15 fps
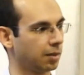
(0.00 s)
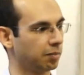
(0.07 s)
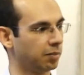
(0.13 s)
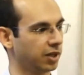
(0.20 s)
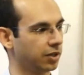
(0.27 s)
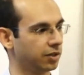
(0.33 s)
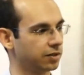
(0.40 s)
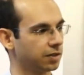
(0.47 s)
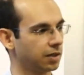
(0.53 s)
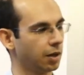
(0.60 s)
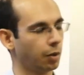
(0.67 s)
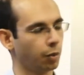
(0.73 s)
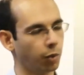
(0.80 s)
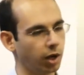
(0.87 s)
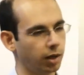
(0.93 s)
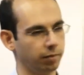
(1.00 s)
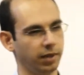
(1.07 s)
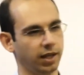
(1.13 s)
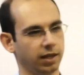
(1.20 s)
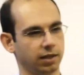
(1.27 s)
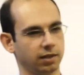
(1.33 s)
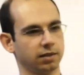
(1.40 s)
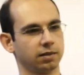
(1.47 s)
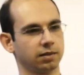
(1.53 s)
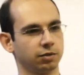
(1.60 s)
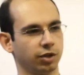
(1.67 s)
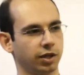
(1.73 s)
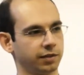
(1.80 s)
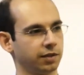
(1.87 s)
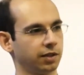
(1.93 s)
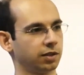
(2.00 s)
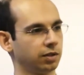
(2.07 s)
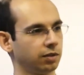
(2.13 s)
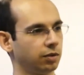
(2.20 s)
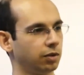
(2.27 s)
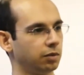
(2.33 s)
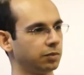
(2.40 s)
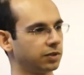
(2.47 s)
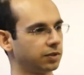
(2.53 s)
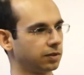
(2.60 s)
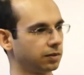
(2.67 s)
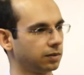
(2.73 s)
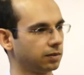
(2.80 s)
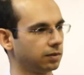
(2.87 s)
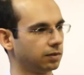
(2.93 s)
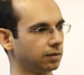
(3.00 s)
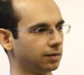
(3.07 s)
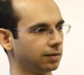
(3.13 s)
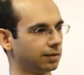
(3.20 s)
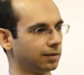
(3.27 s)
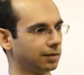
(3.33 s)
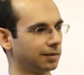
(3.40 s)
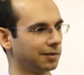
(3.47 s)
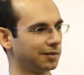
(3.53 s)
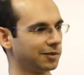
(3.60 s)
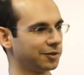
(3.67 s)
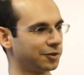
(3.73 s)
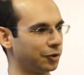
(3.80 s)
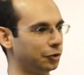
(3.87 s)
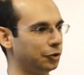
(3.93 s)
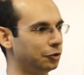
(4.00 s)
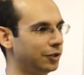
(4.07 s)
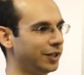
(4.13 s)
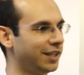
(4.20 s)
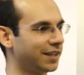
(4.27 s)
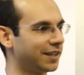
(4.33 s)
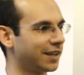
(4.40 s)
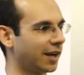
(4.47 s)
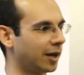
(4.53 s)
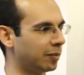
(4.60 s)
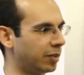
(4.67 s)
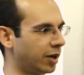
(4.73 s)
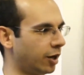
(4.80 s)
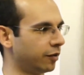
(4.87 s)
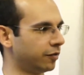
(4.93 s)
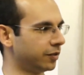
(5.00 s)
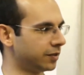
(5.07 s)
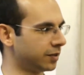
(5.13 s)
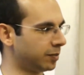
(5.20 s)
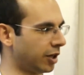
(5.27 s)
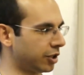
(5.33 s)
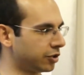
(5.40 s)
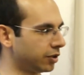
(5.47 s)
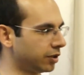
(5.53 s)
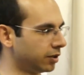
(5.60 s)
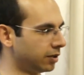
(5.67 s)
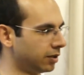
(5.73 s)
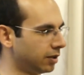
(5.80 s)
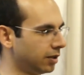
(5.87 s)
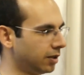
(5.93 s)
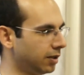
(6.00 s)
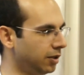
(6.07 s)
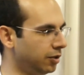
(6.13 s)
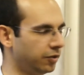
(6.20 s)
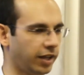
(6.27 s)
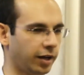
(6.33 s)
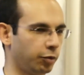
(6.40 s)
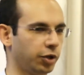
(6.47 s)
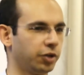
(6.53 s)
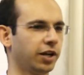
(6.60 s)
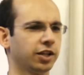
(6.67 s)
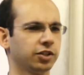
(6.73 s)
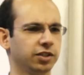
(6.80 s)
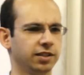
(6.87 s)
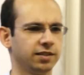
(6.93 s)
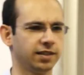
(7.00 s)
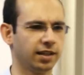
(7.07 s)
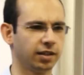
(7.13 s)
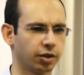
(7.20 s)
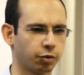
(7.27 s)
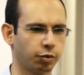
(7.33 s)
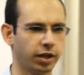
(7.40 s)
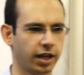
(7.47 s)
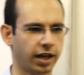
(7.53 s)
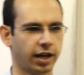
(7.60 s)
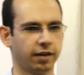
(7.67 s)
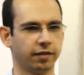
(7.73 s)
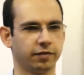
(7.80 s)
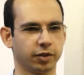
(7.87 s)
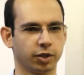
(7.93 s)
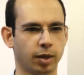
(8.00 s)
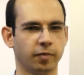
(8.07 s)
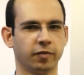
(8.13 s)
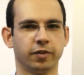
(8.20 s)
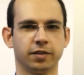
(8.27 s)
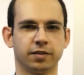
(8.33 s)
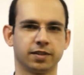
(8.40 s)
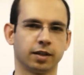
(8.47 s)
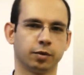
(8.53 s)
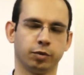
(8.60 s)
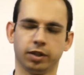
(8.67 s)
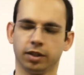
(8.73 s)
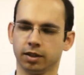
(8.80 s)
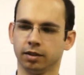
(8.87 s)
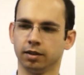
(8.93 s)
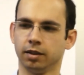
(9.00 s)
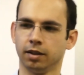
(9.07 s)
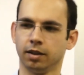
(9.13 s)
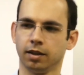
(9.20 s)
Because what makes transition groups so unique and powerful and special, that we could actually say, look, we have the confidence that we can